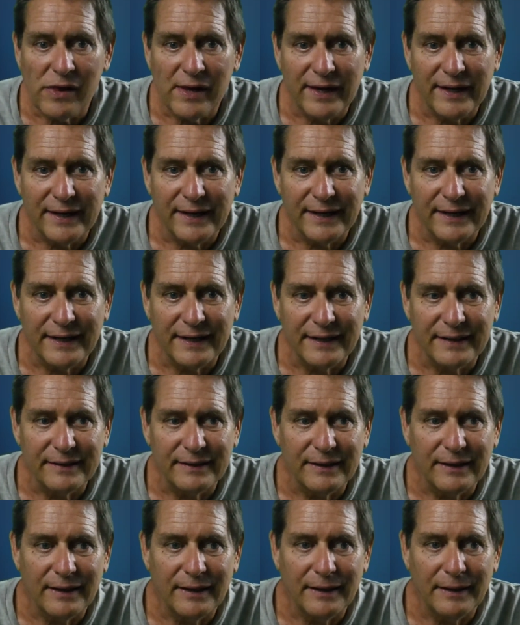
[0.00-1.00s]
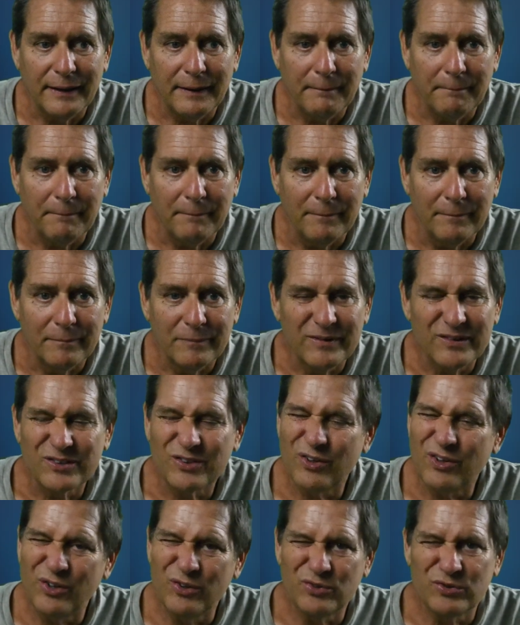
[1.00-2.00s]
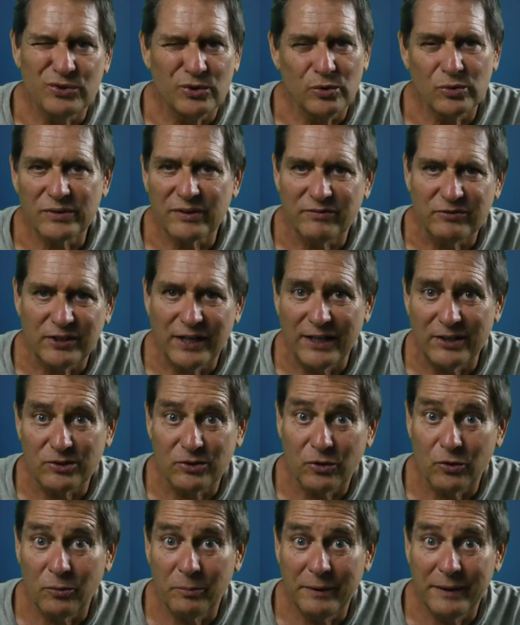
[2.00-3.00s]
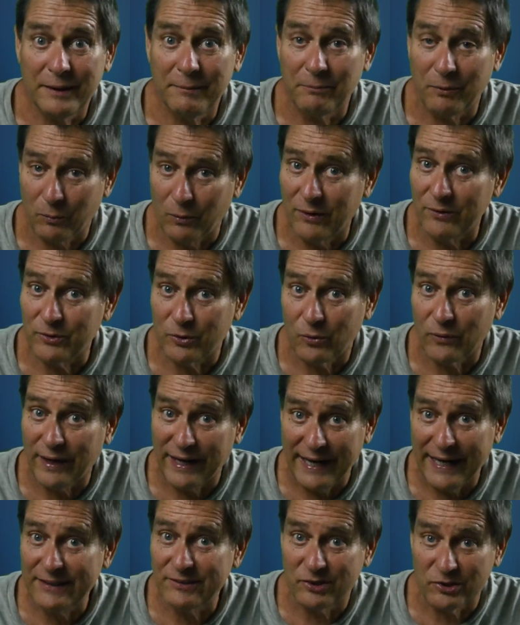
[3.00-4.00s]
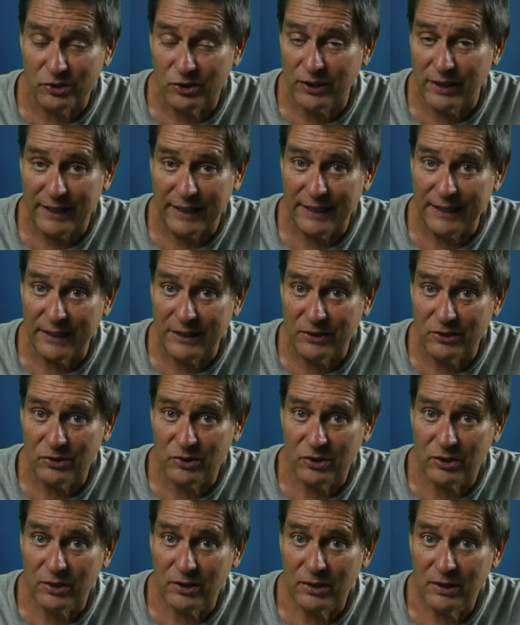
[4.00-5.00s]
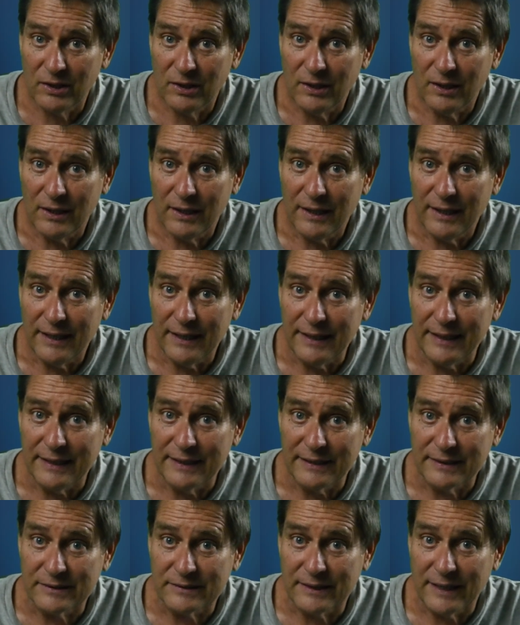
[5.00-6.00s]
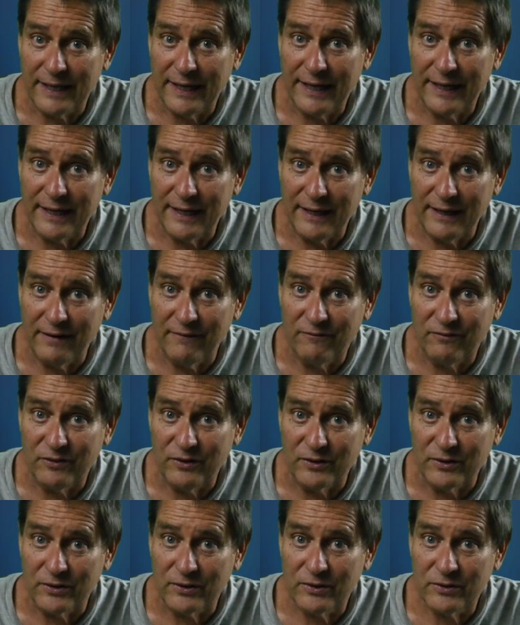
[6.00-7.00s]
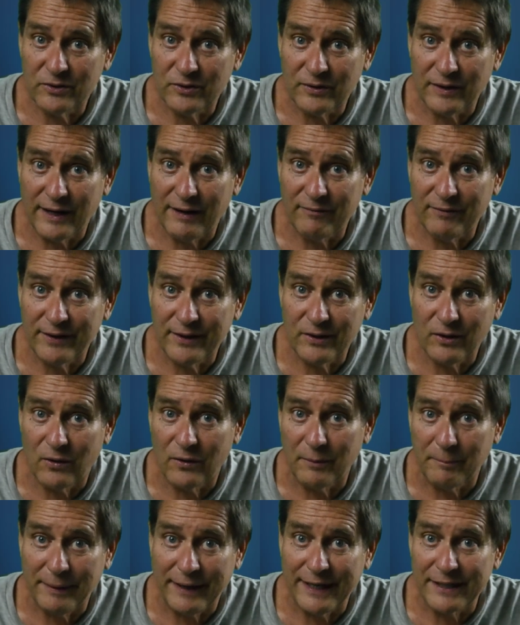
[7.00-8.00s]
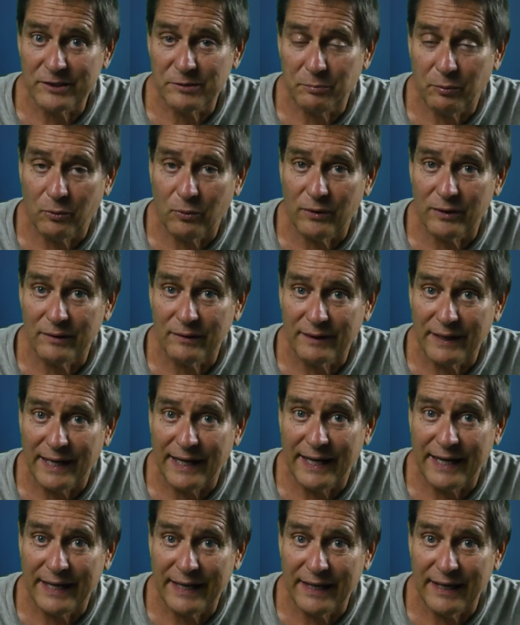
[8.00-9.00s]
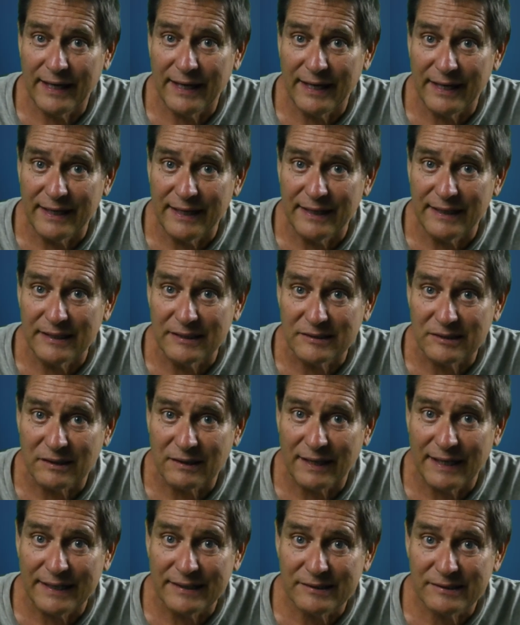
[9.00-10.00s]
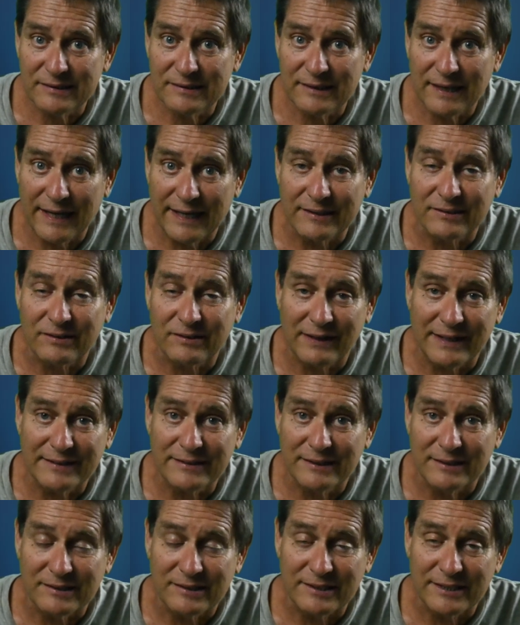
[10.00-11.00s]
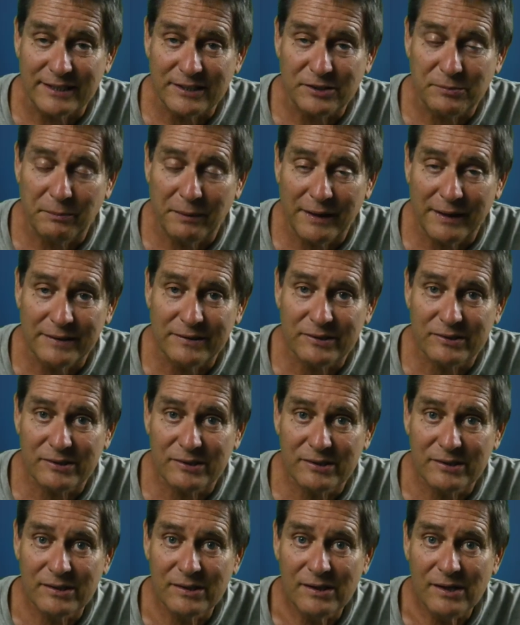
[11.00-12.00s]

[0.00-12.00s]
And so those rules have changed a little bit. But one rule that hasn't changed is that if you're traveling on a passport that has less than 6 months